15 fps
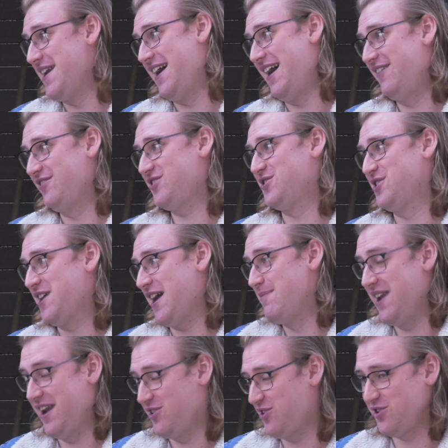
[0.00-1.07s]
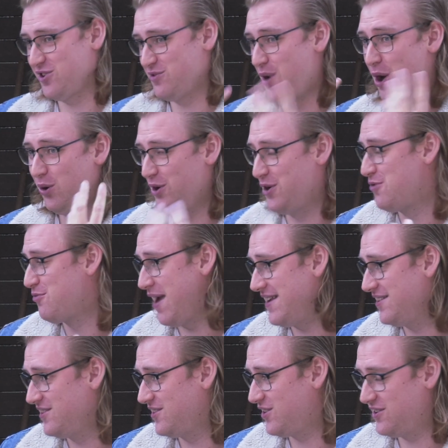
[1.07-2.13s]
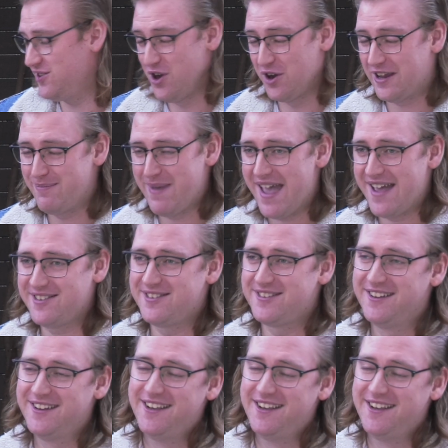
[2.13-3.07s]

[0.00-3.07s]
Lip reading: harvester and come in as a swollen, red, snotty mess.